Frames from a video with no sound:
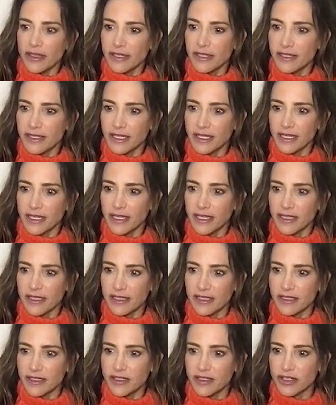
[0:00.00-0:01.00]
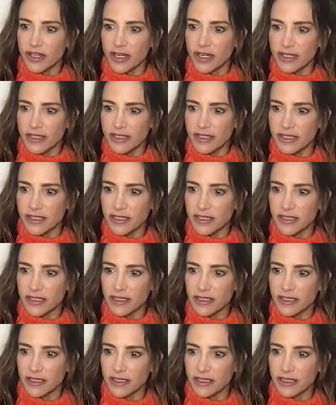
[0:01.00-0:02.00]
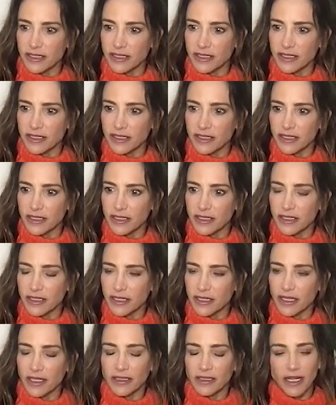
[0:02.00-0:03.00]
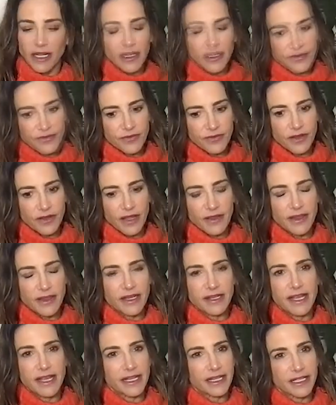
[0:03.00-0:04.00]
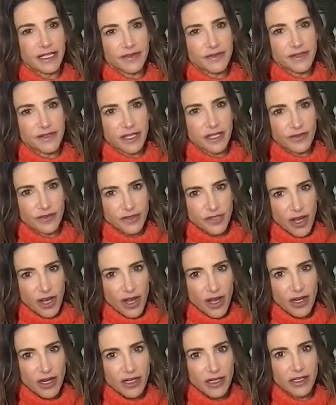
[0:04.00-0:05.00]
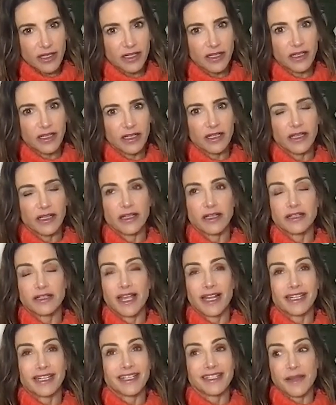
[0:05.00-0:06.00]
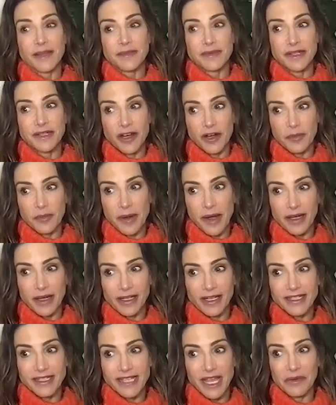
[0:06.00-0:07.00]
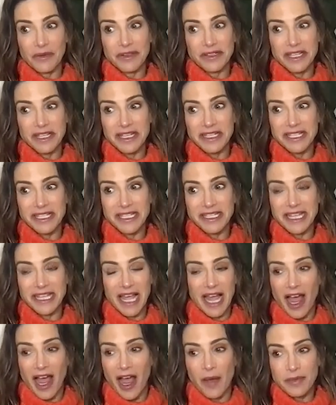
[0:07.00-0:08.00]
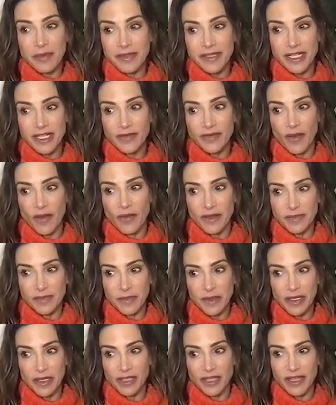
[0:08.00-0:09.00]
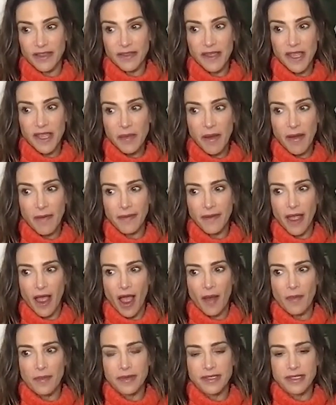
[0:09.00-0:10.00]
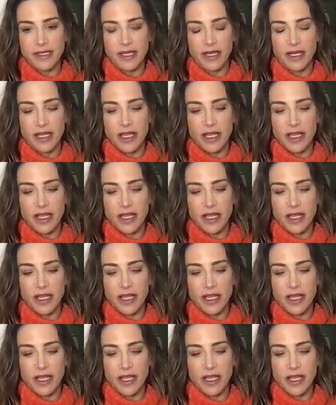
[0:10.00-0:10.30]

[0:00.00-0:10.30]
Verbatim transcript: it is just a lot of things. I think negative self talk, not accepting our bodies. I would say it's like the opposite of all these pillars. Think about the opposite.